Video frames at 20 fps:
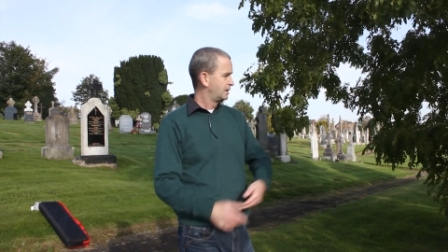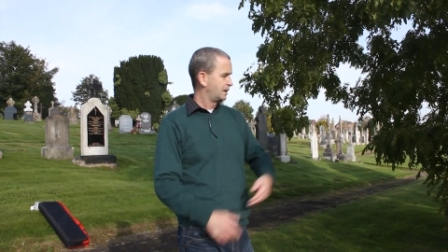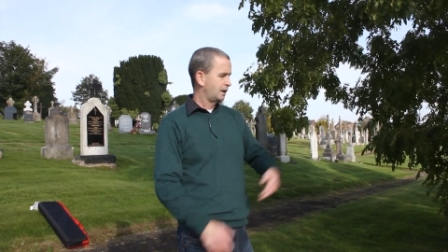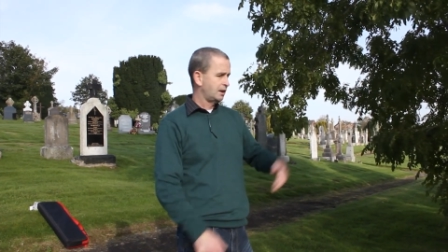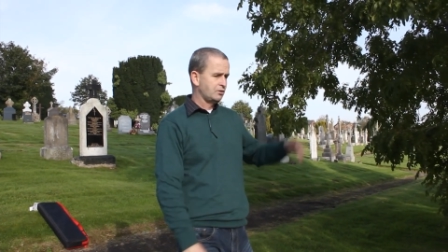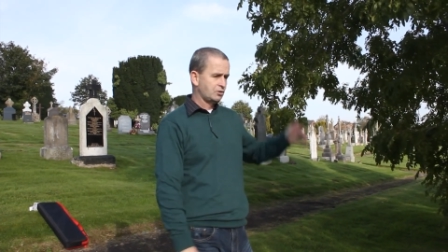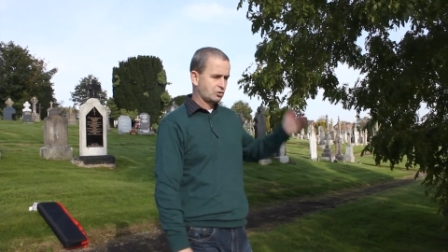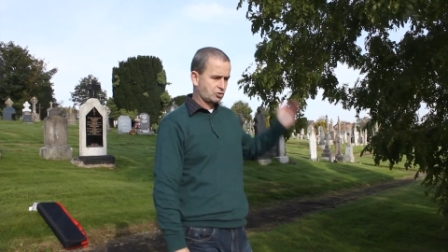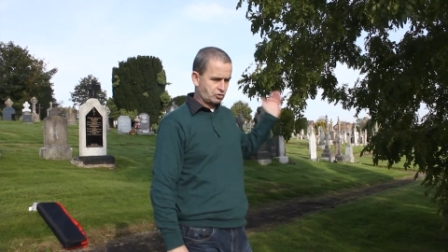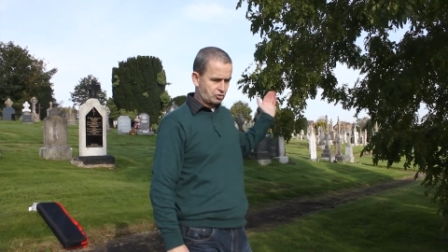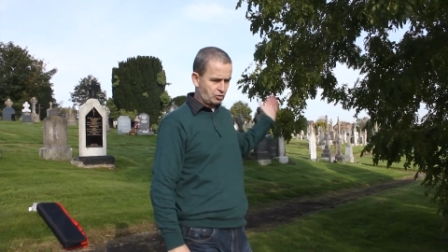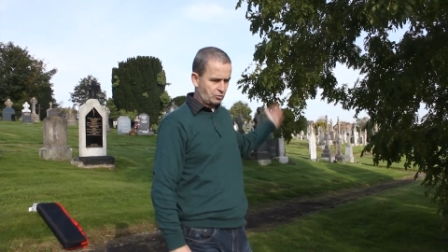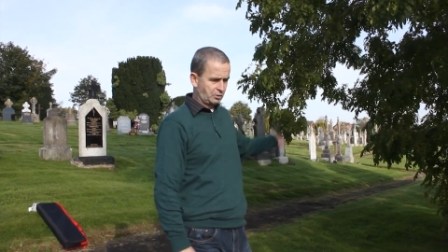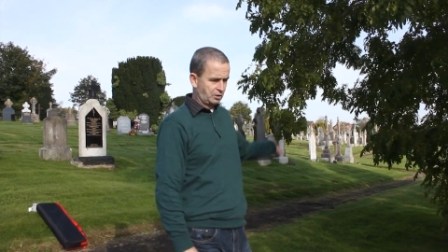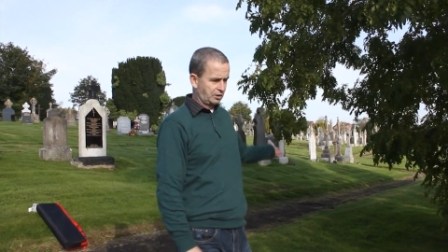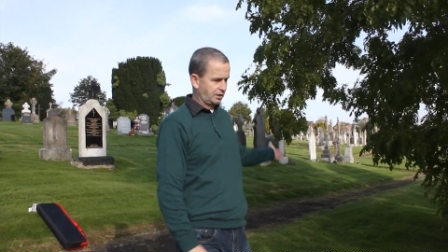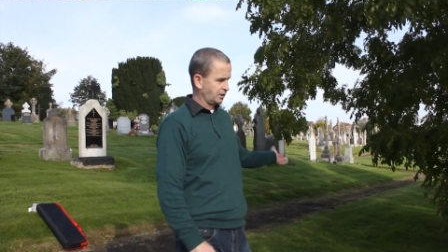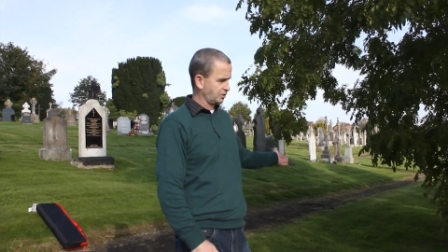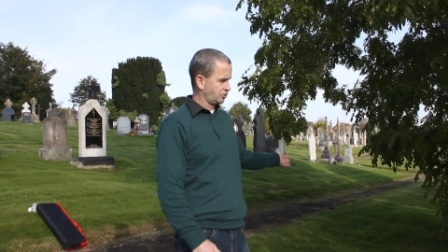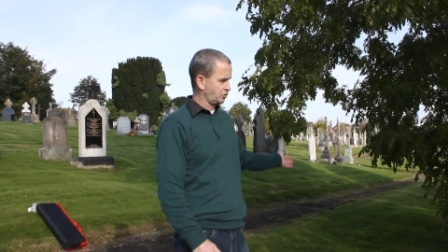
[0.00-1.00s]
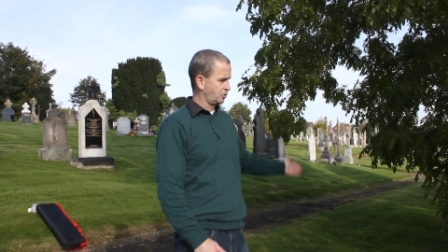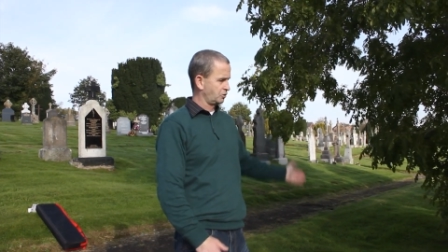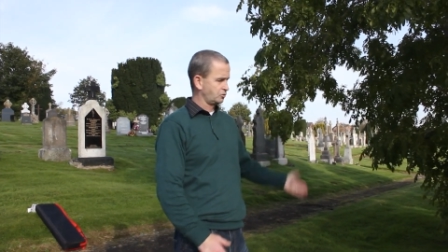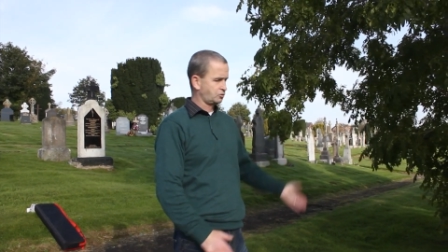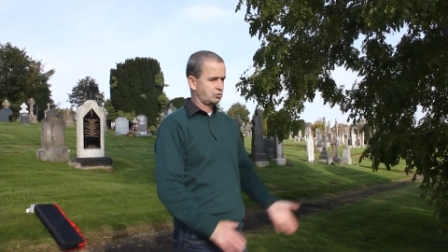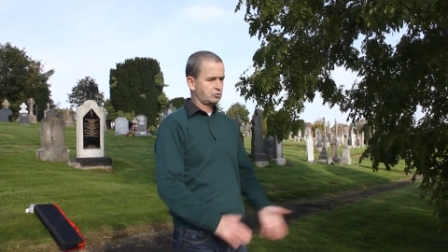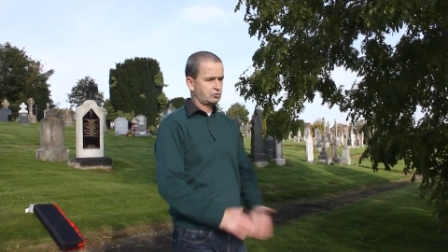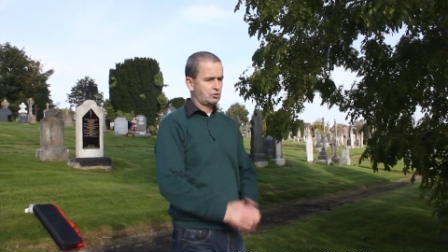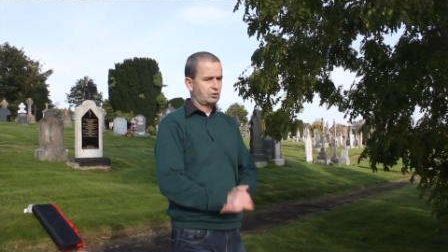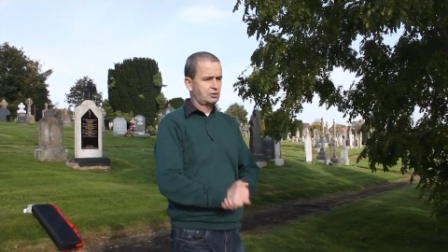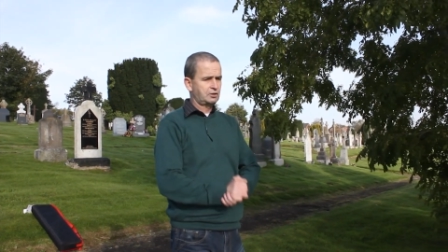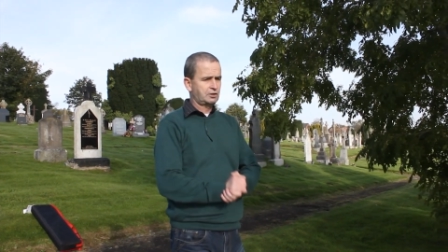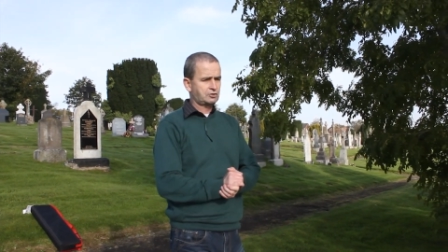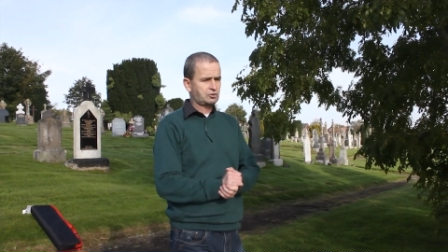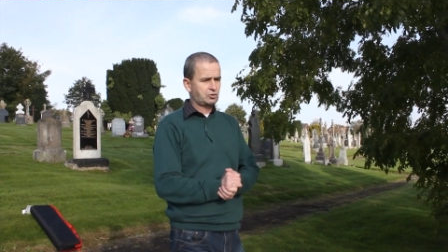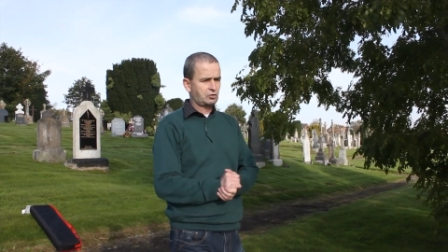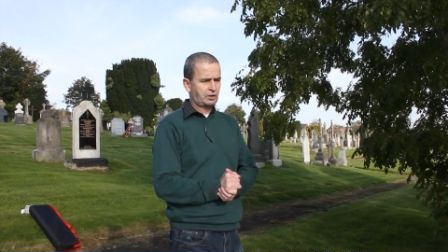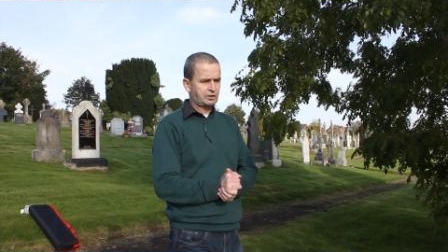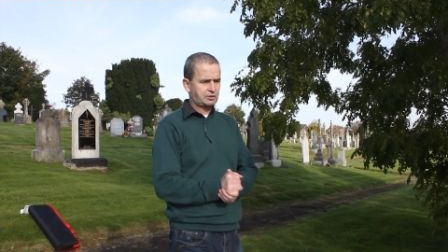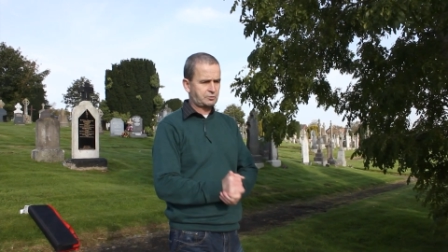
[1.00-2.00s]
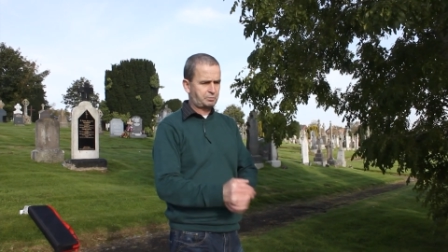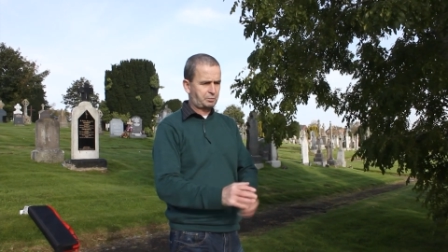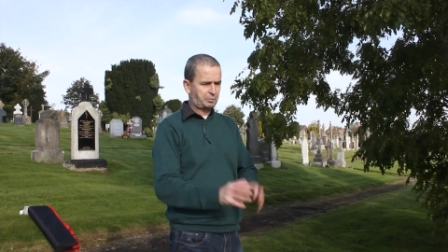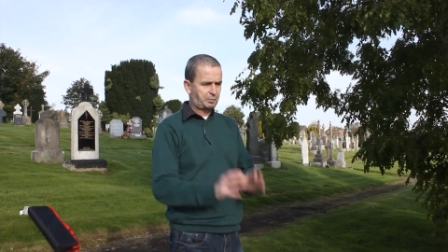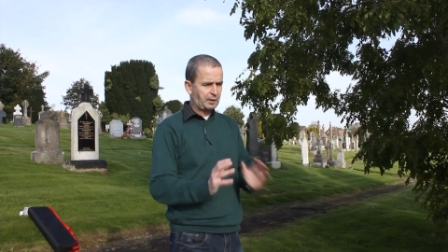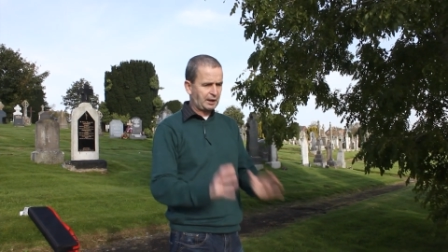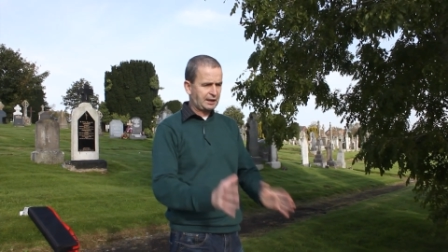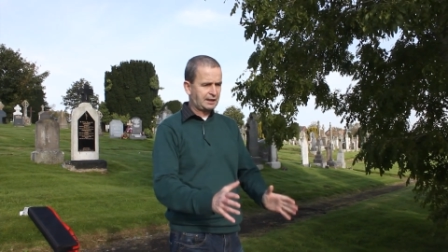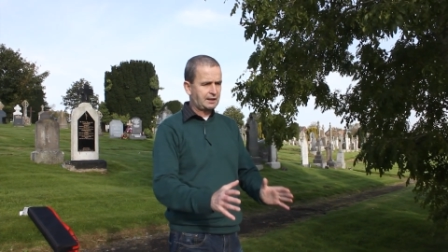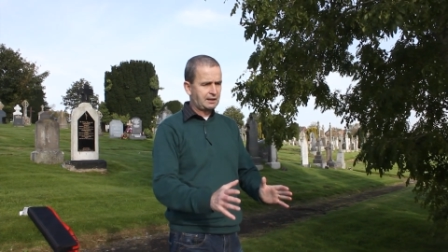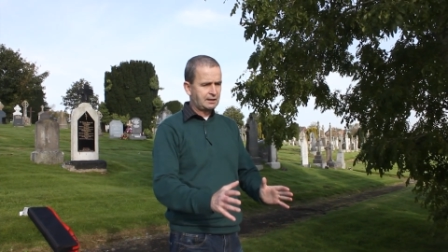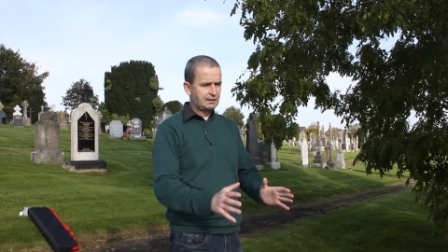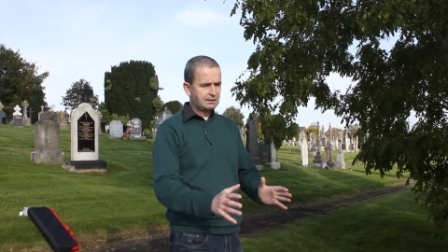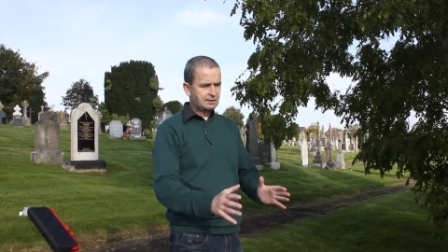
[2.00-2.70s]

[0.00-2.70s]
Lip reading: and there's someone else also drowned in it. So this big